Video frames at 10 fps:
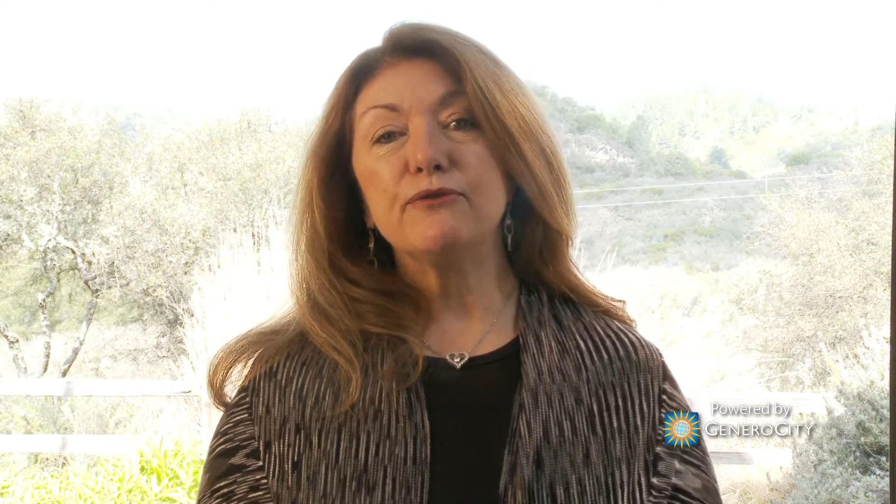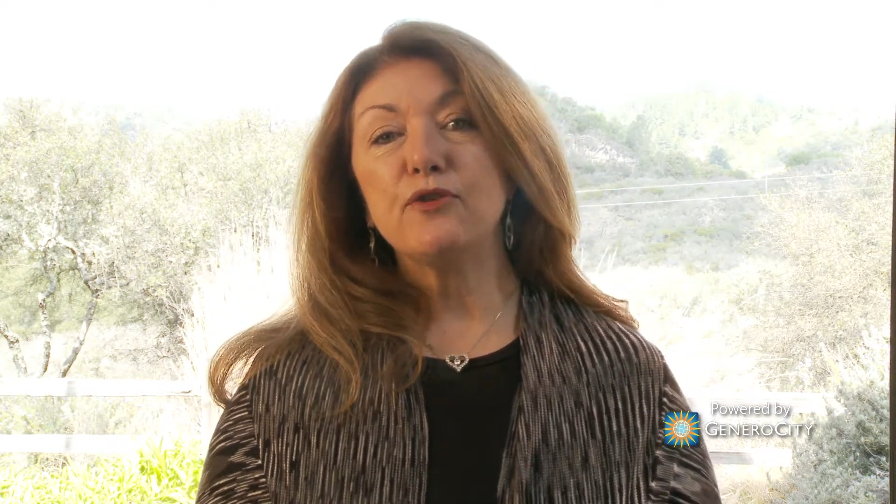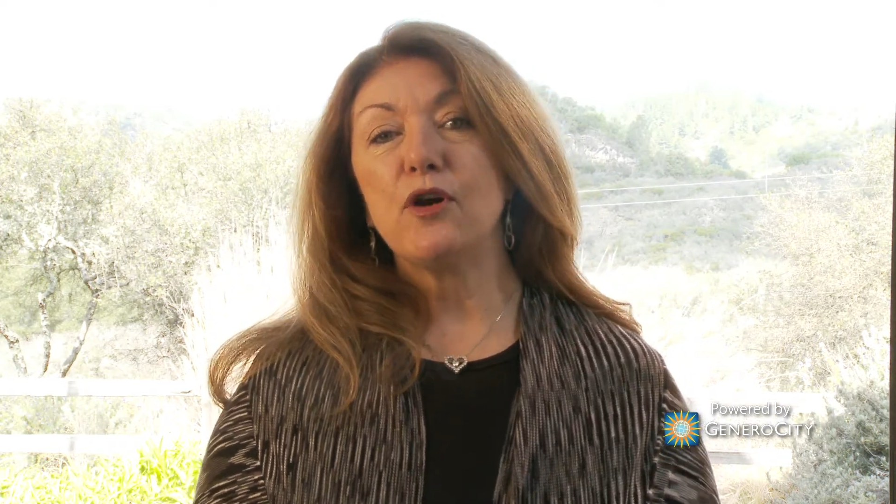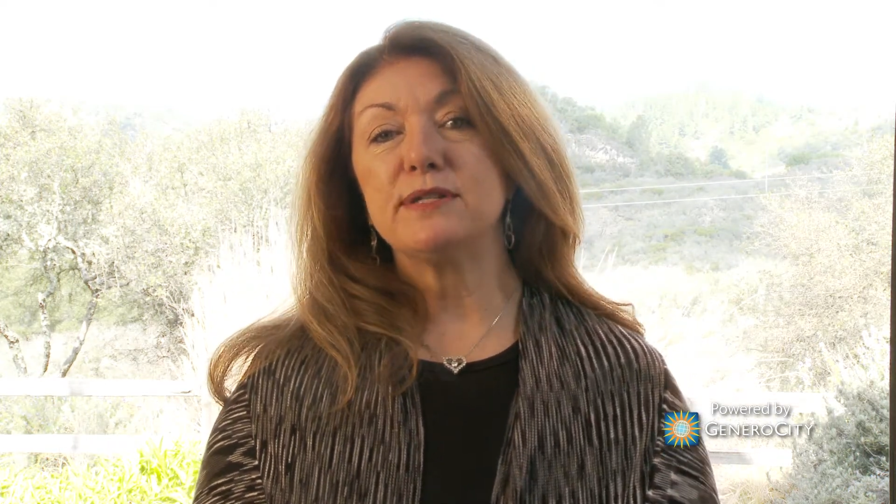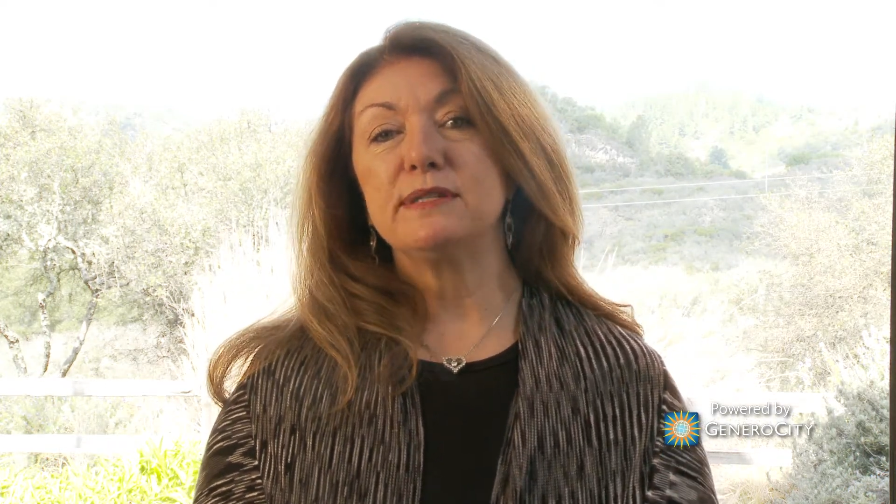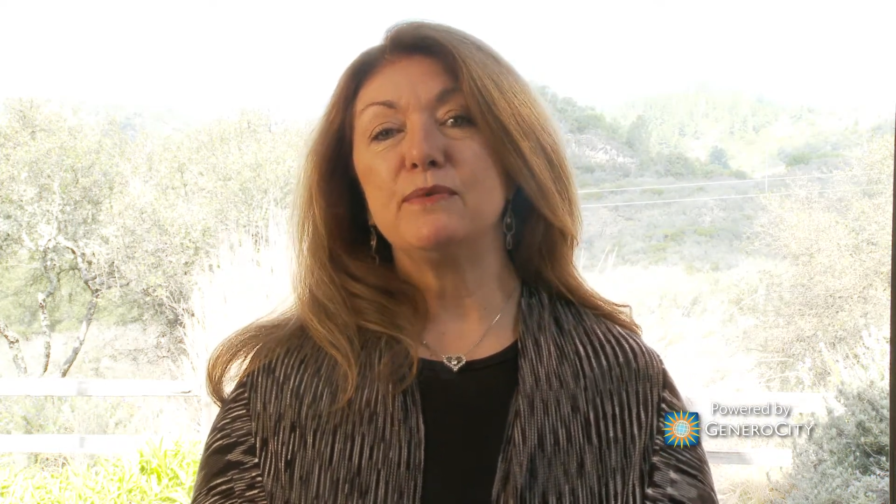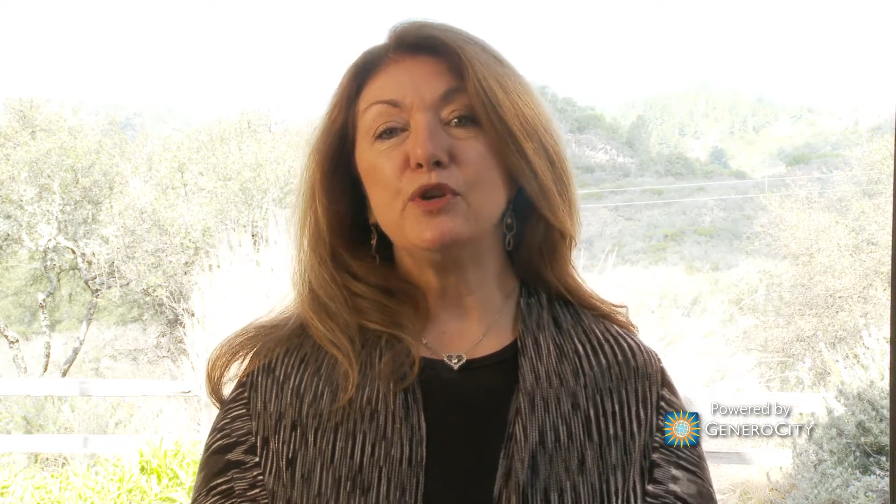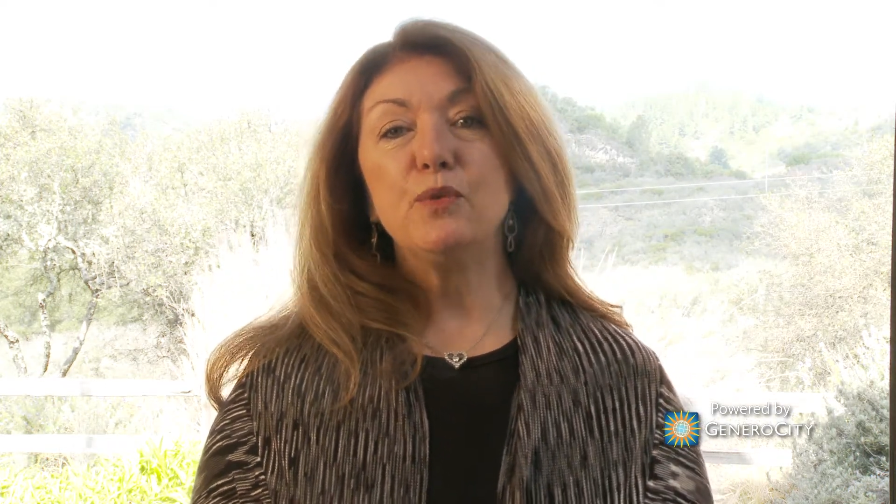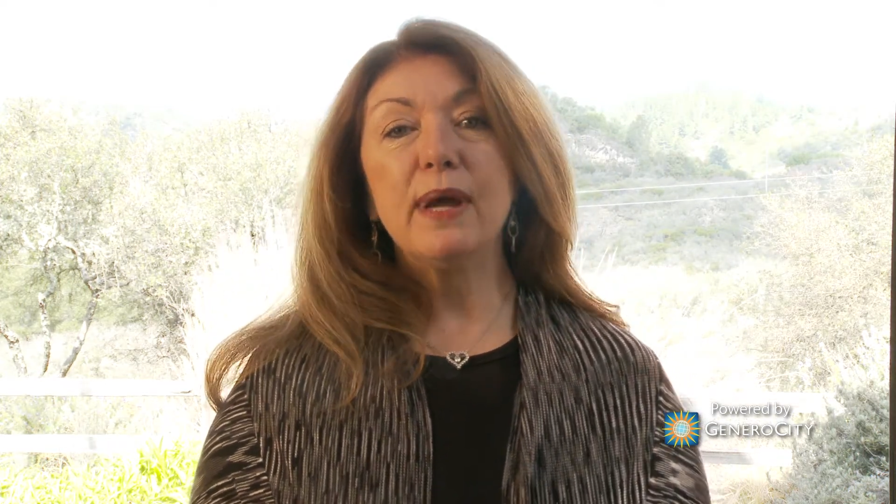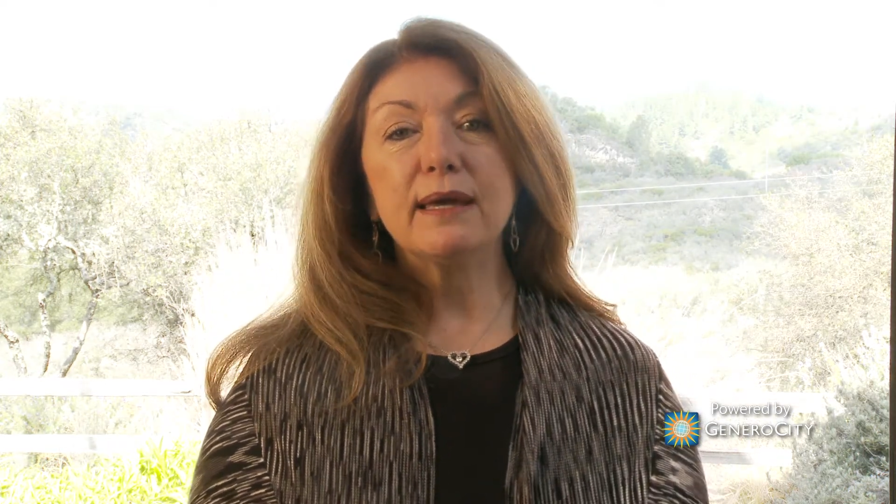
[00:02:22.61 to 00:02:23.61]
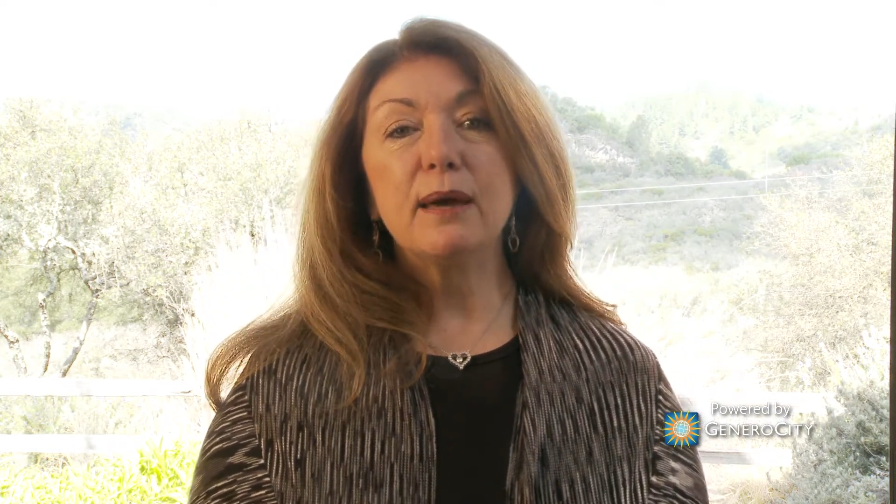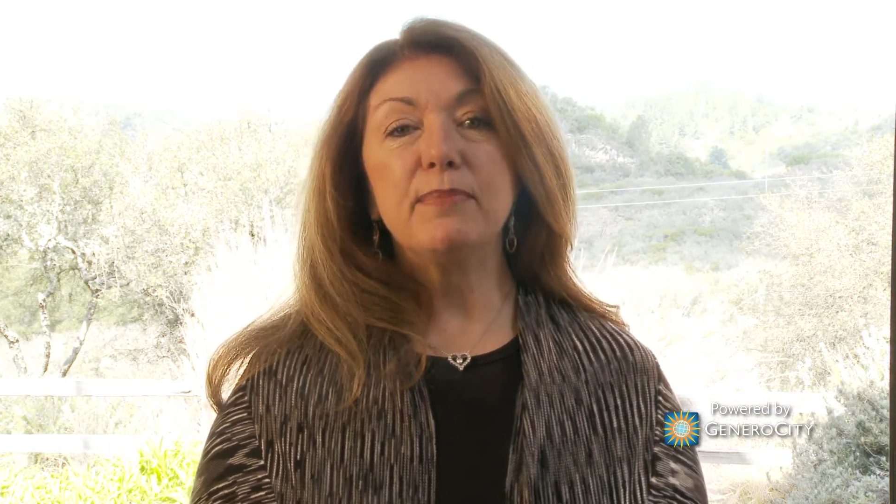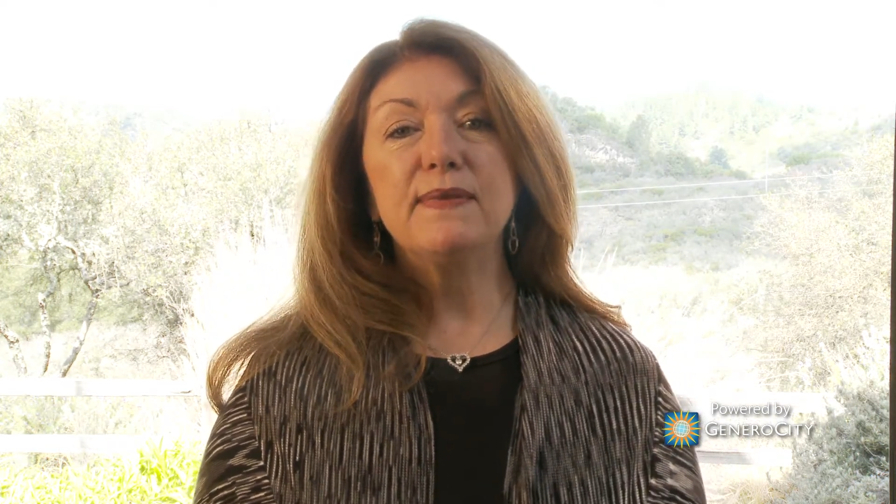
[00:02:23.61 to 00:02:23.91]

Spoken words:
frost when you wake up,